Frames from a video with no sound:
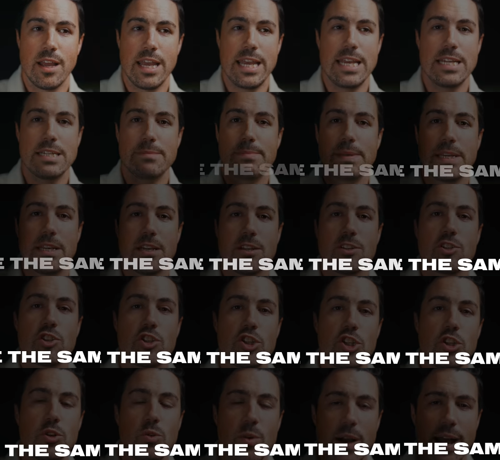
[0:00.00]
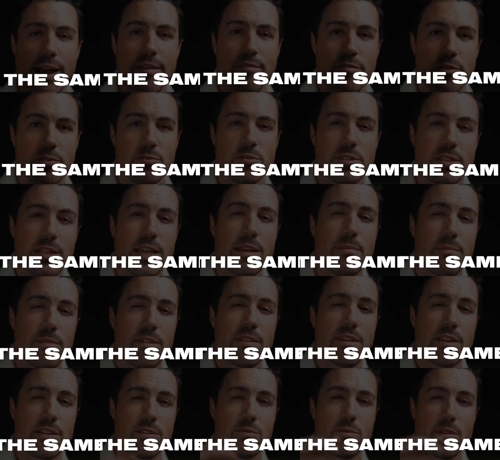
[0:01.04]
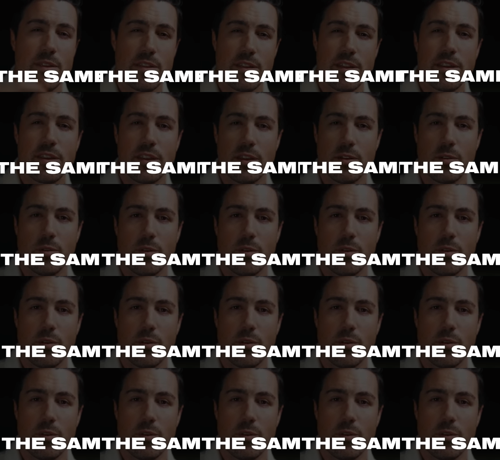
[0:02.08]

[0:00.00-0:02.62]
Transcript: is because you have those same things within you.